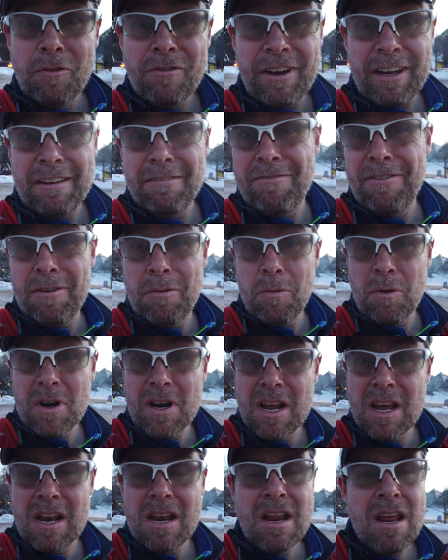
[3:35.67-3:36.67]
if I can fit
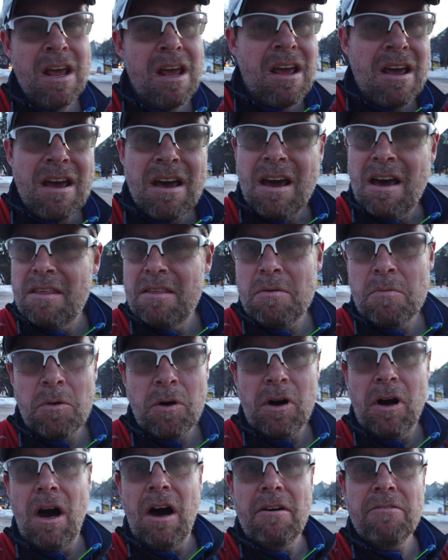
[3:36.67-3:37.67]
one in and then
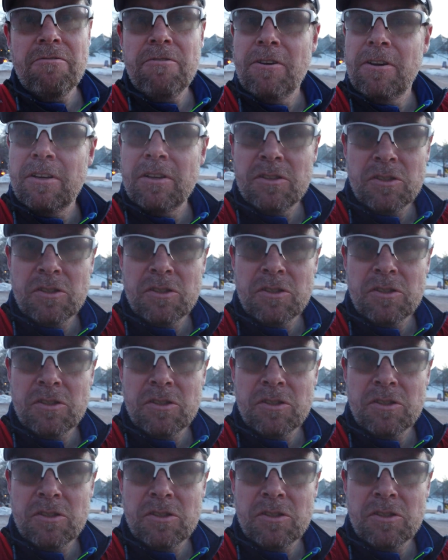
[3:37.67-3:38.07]
we're off.